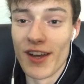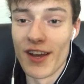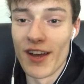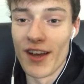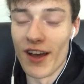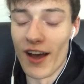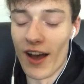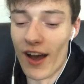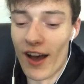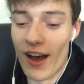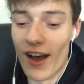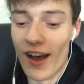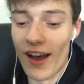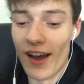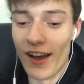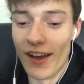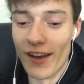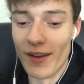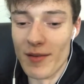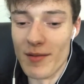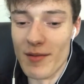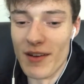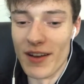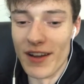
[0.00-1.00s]
Uh,
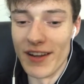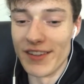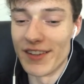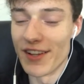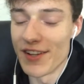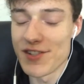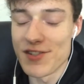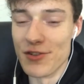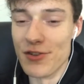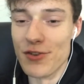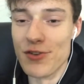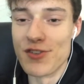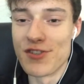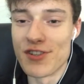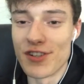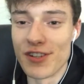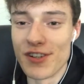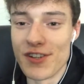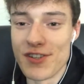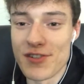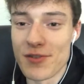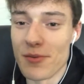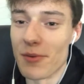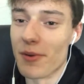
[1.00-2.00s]
he doesn't
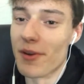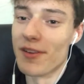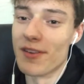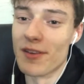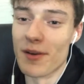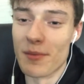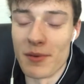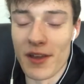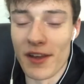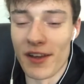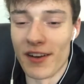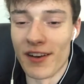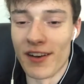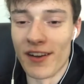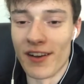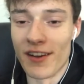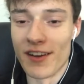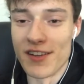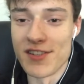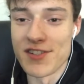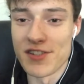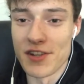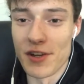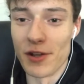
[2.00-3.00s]
usually, so we end up getting
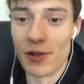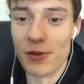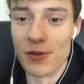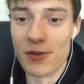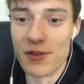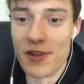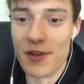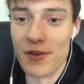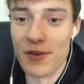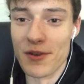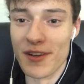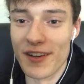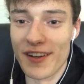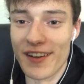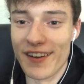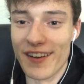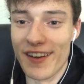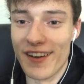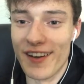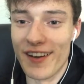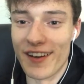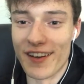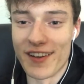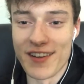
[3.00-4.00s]
a uh, Cello to do it
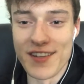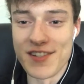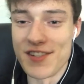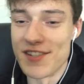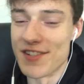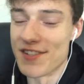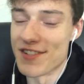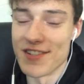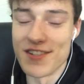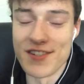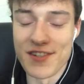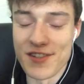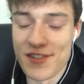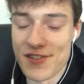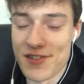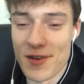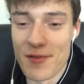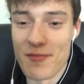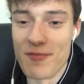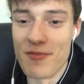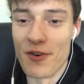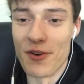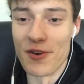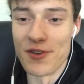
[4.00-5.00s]
because uh, he's, he's got
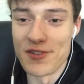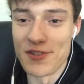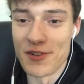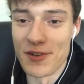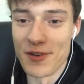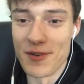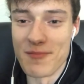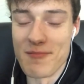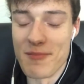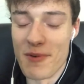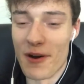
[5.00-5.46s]
some voice on him.